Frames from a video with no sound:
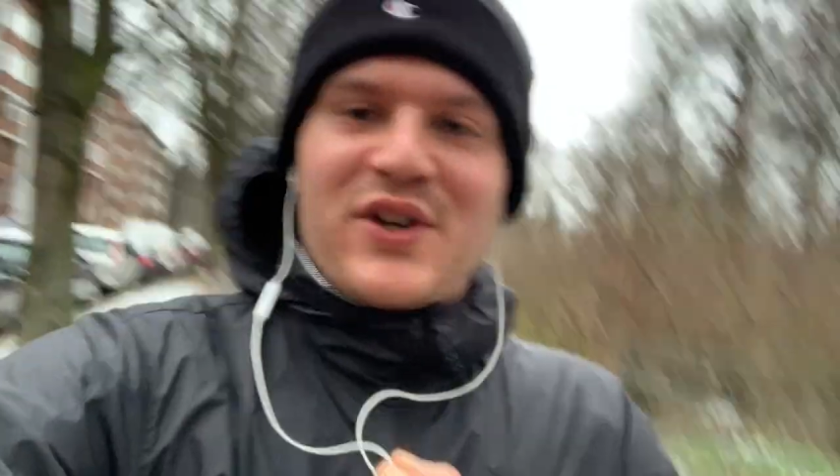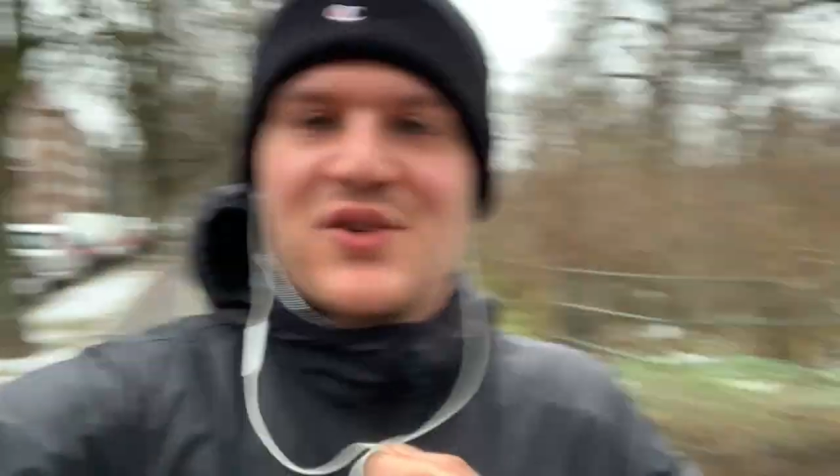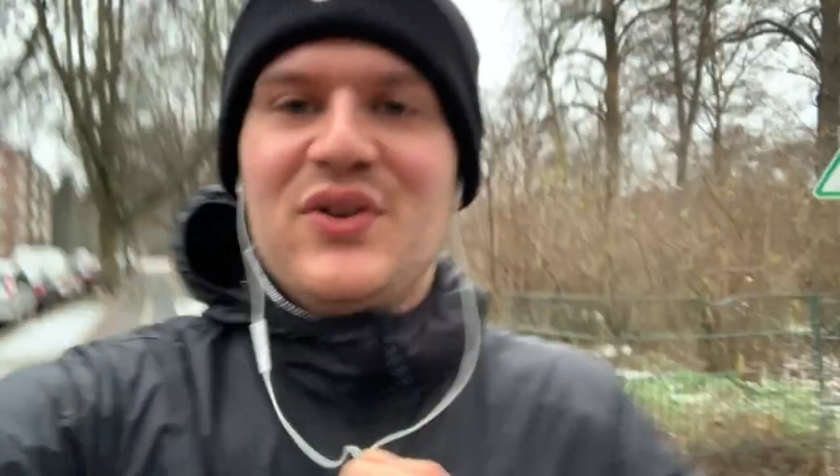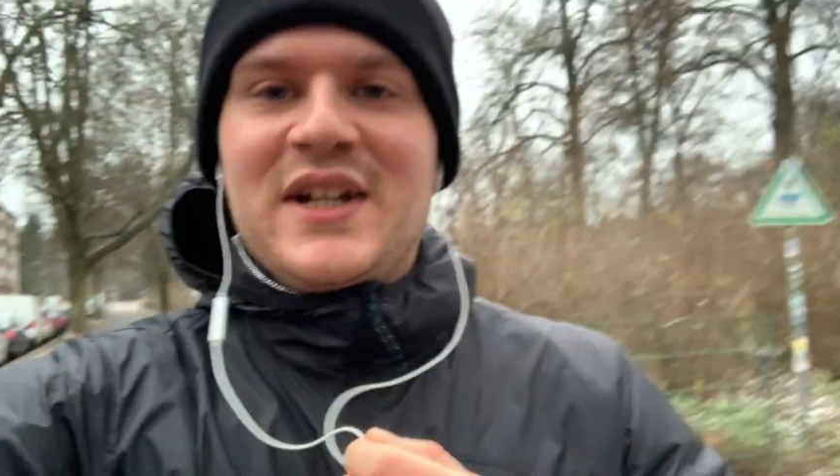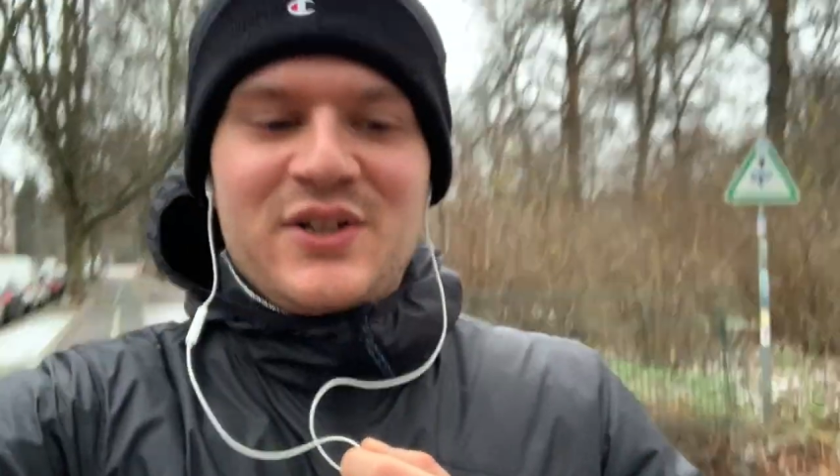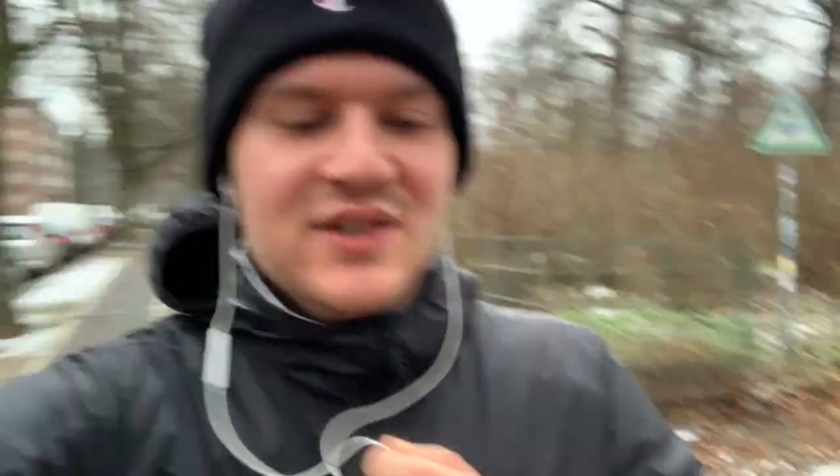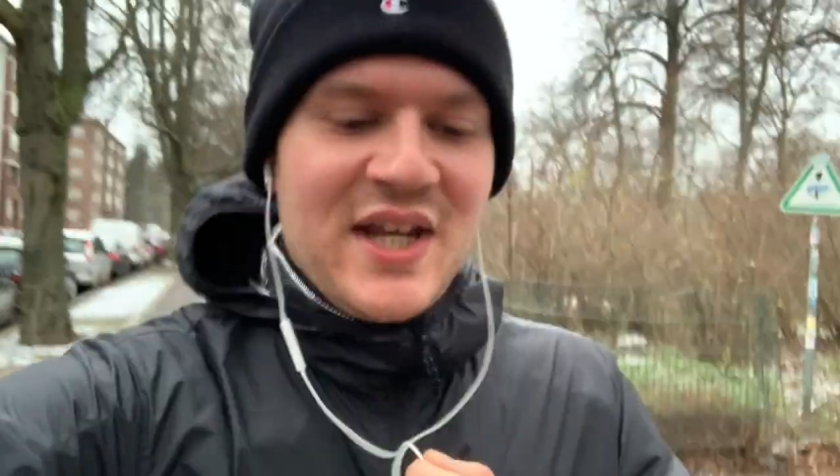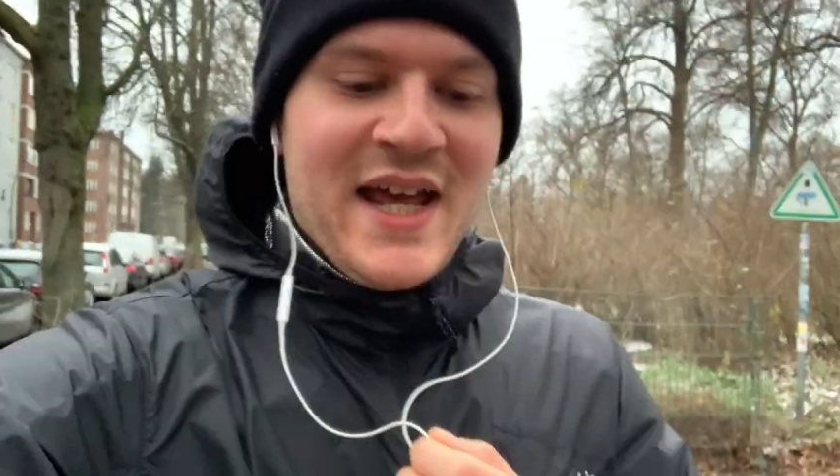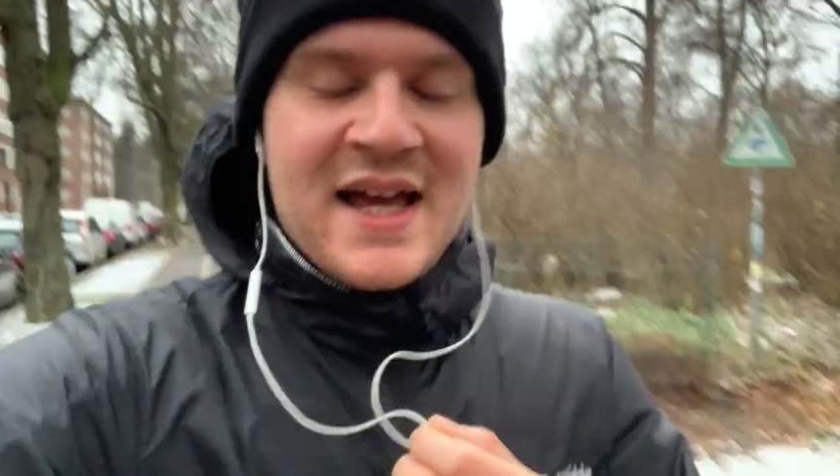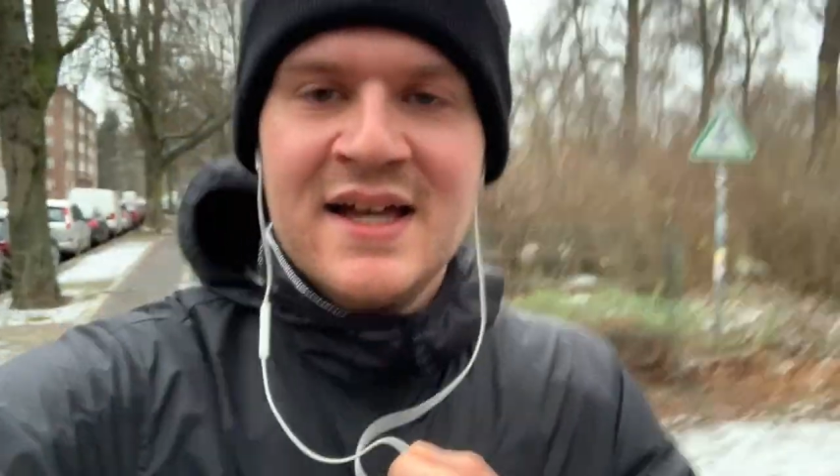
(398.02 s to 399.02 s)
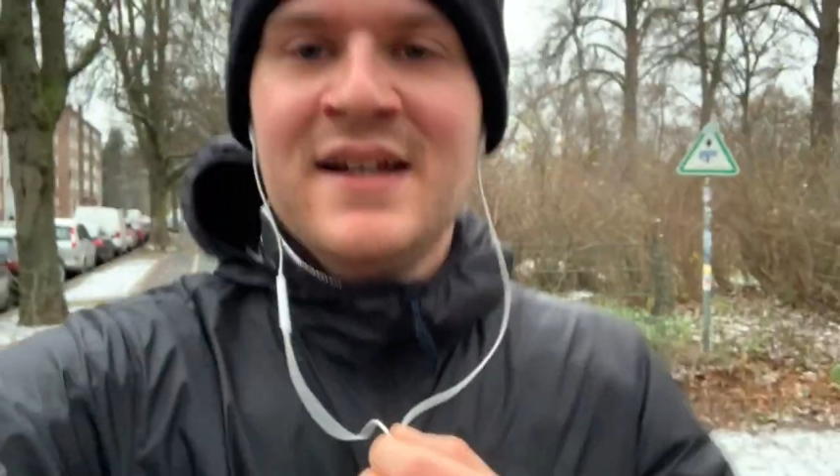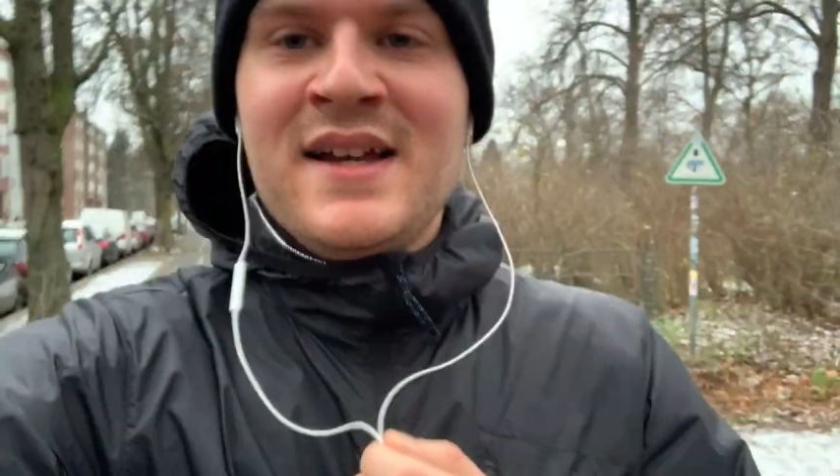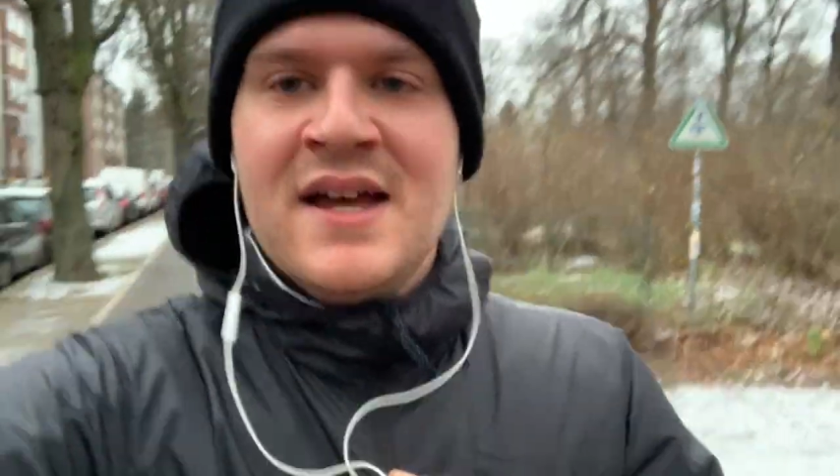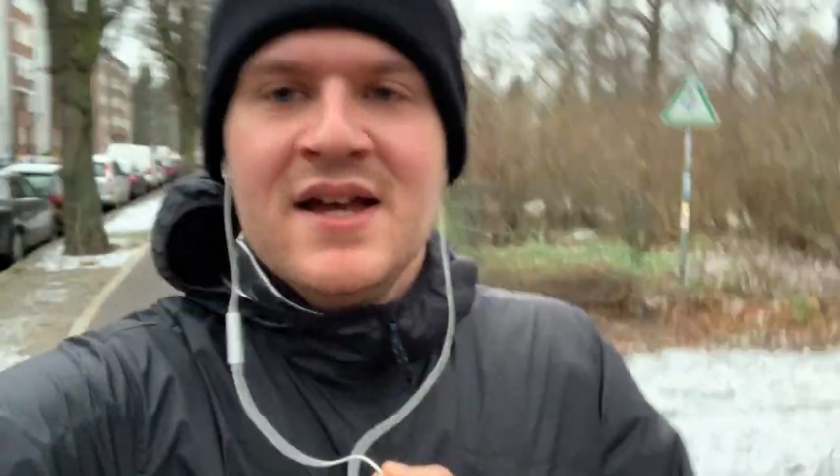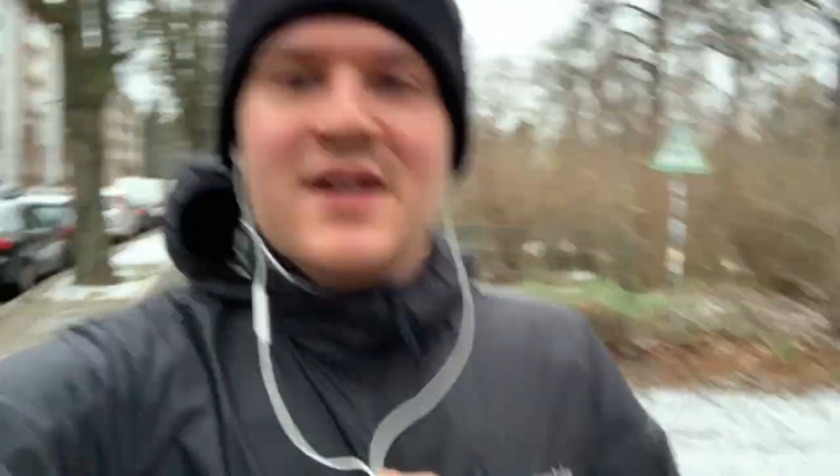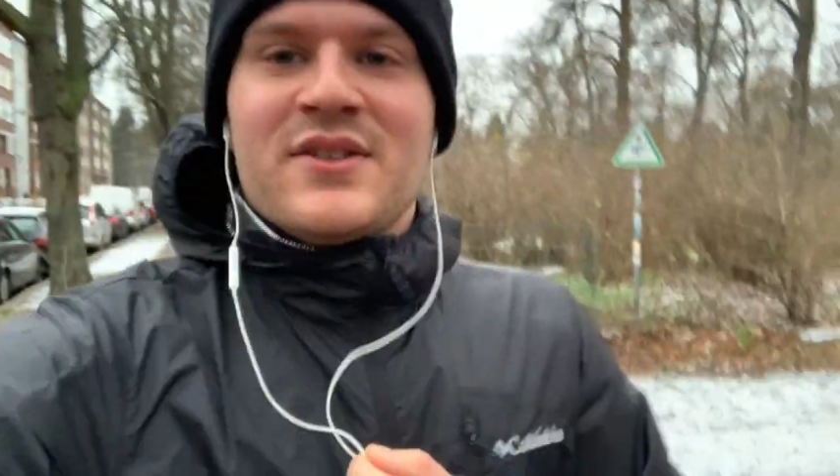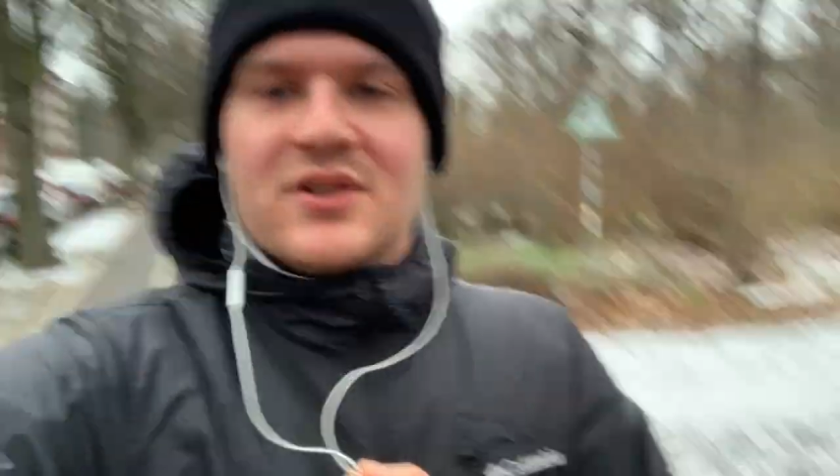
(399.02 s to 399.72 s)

feeling good. So